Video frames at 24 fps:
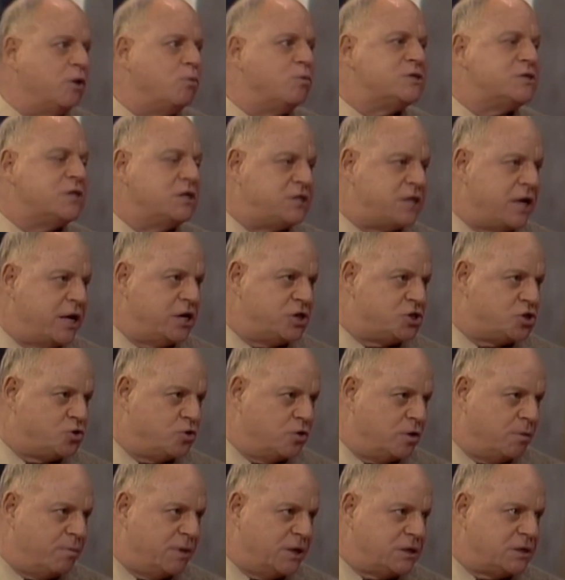was the tennis
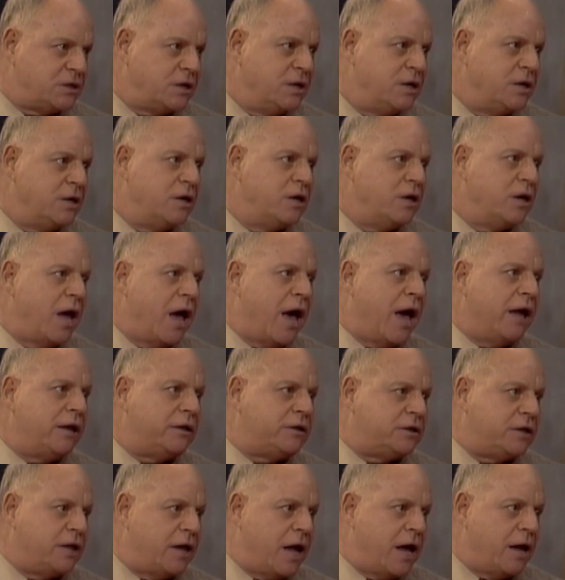tournament
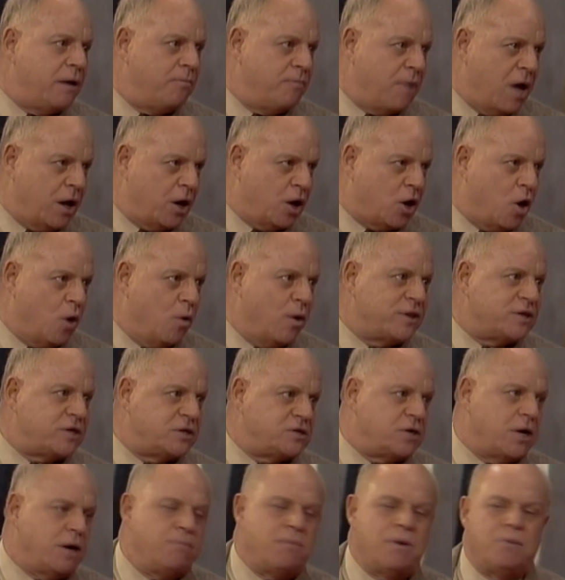at Monaco at the
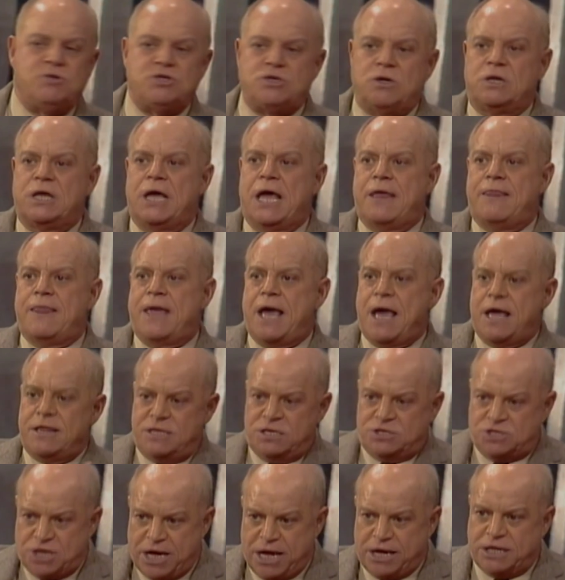time, members only. And they had
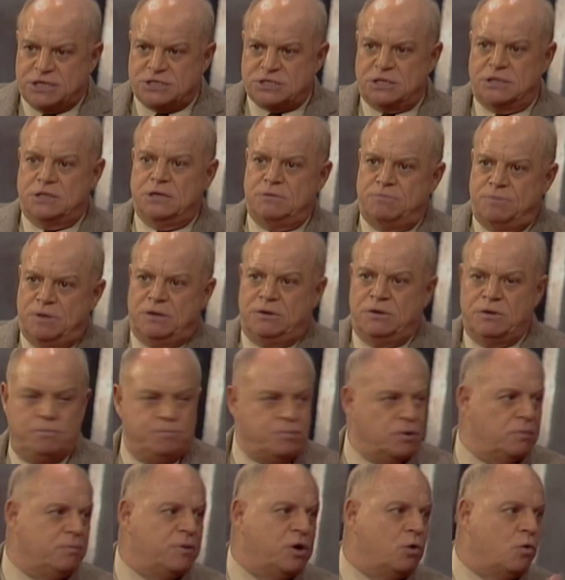the jackets and the
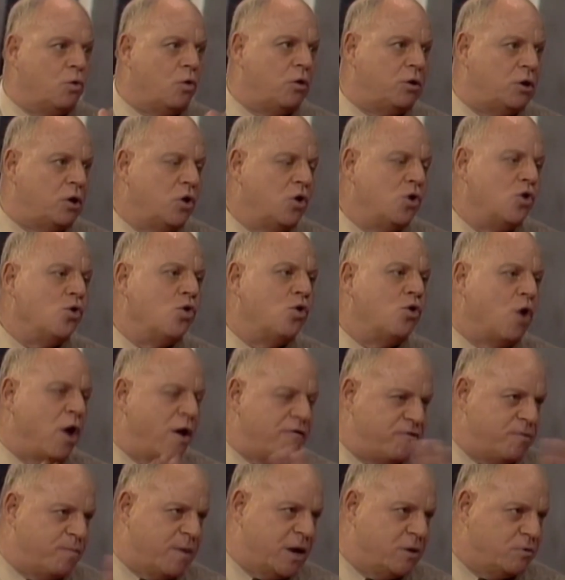bum and all.
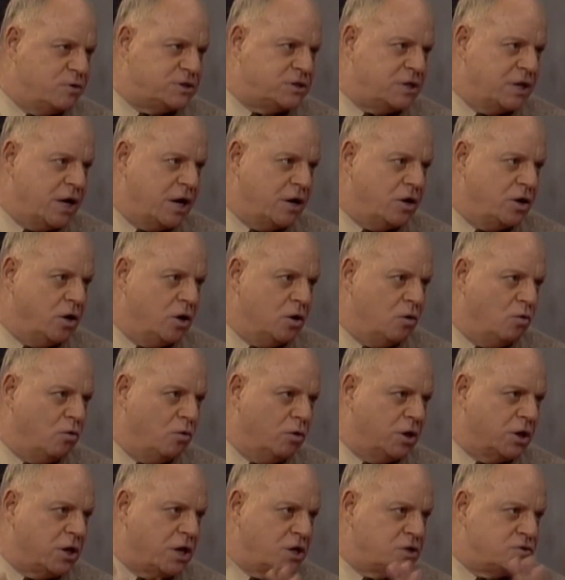Everybody was there, you know, all
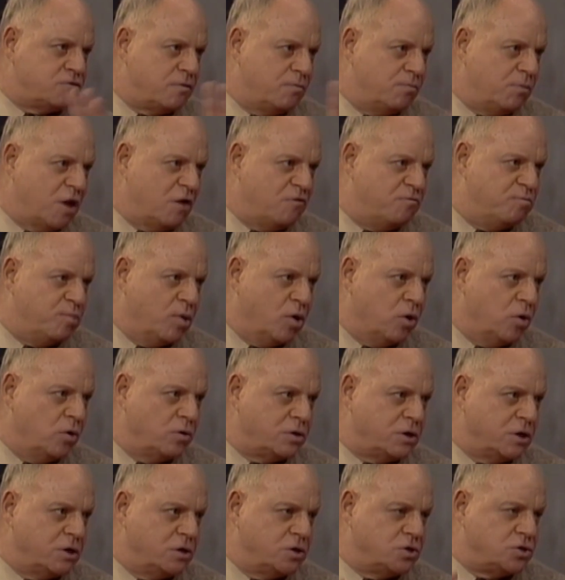the kids from Love
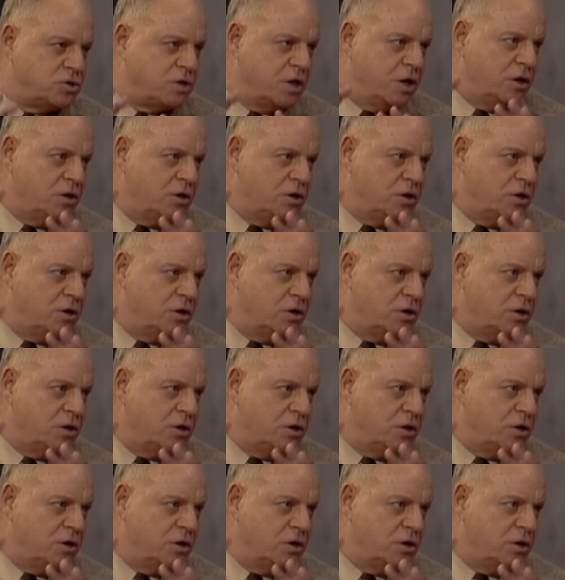Boat and